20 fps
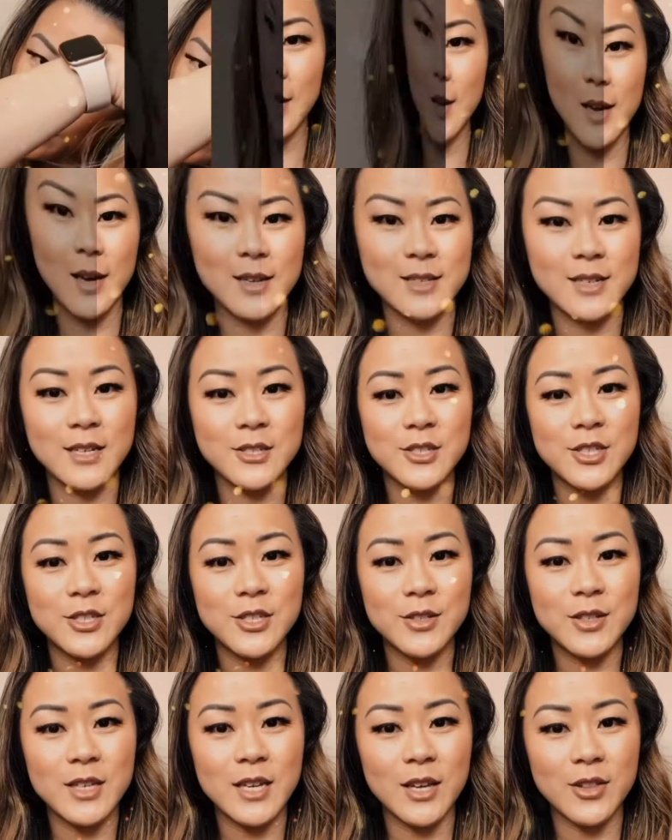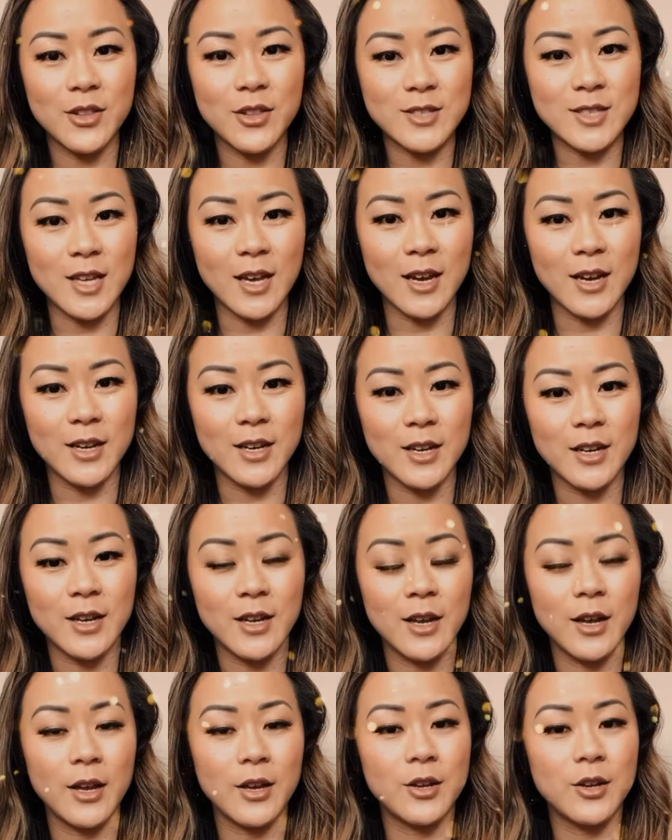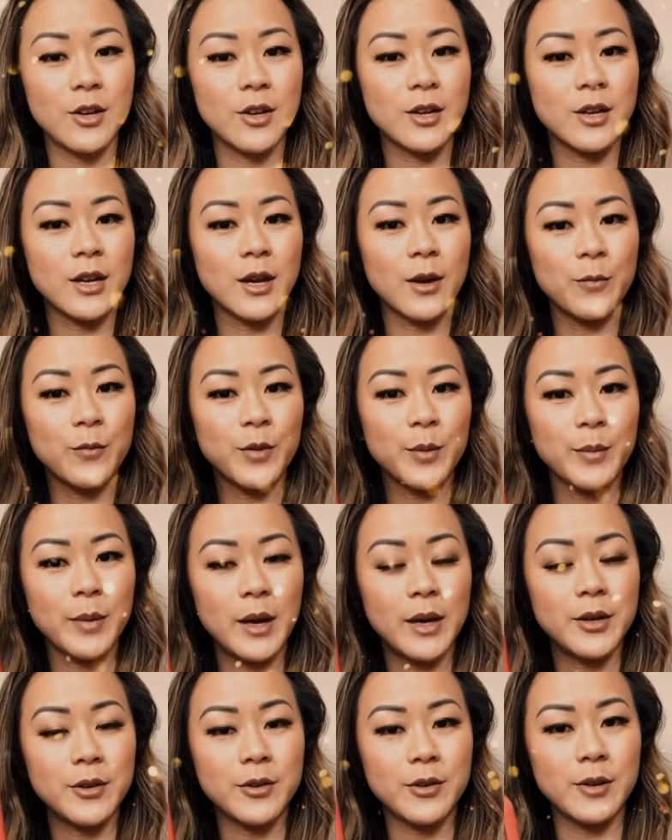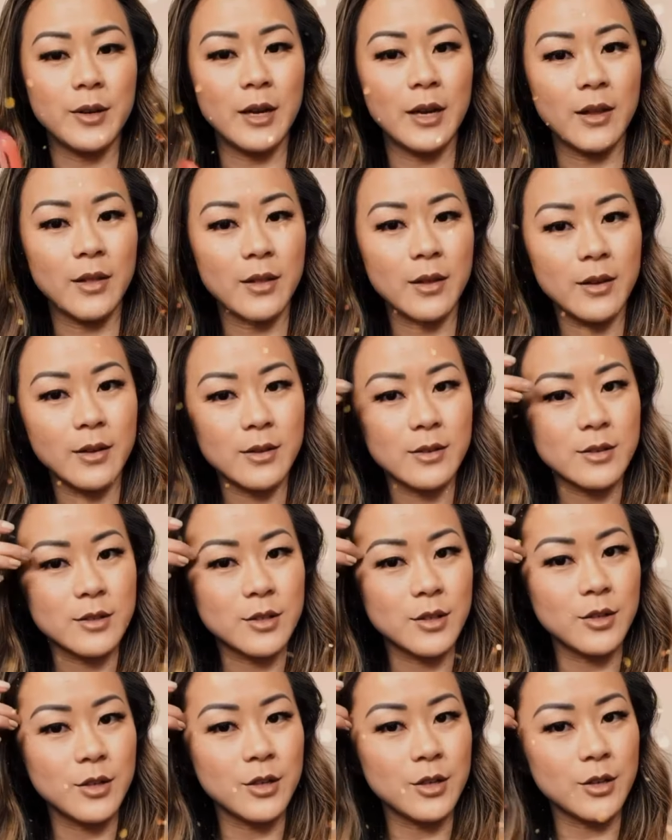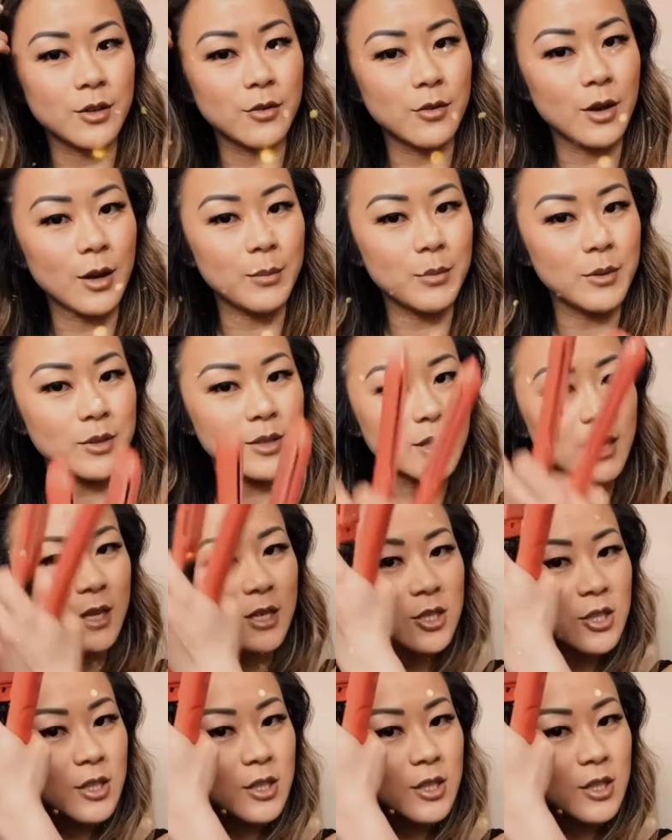now to do the other side, you're going to come from underneath. So you're going to grab your section,